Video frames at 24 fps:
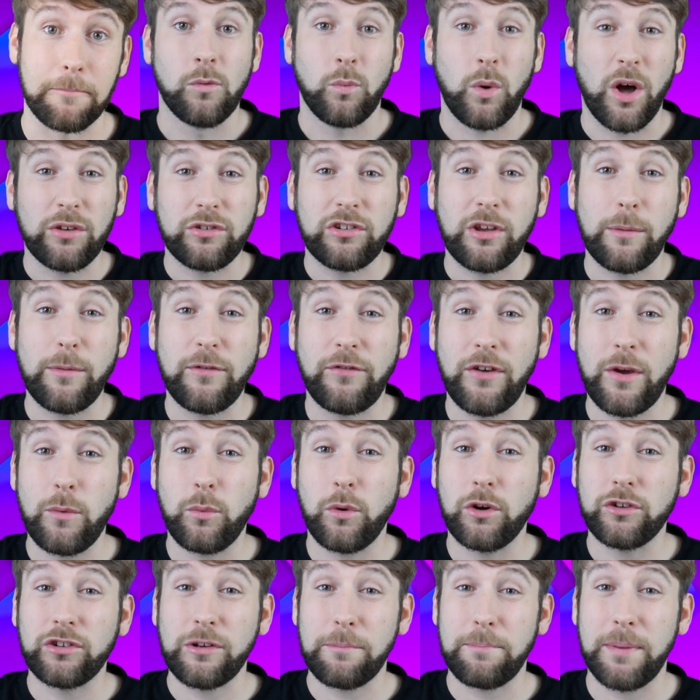While some of it
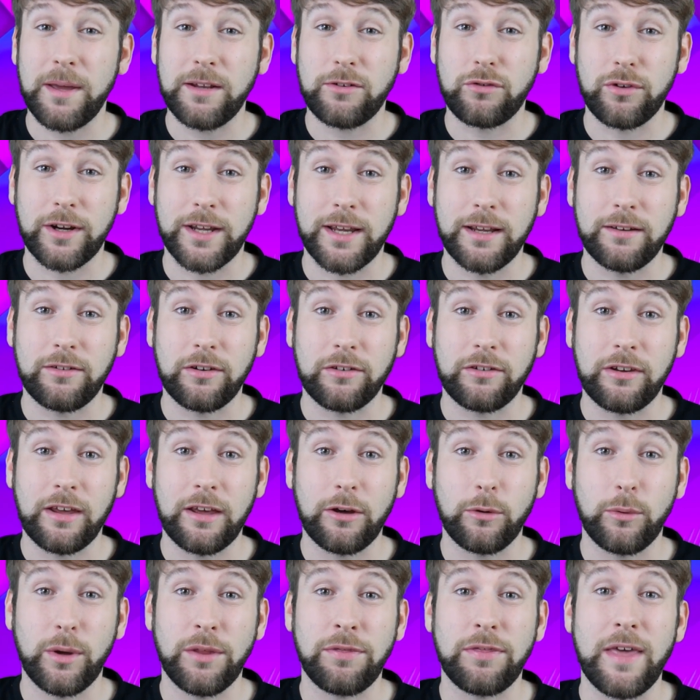was a bit tricky to
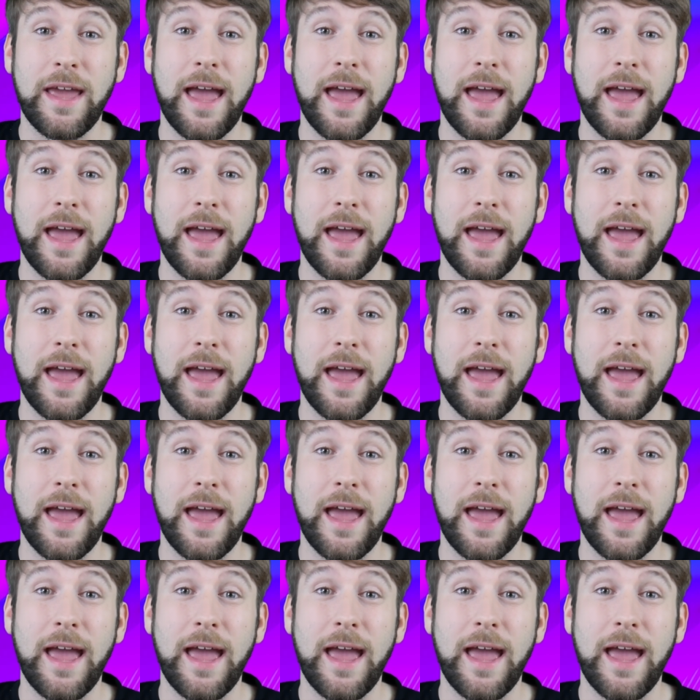deal with,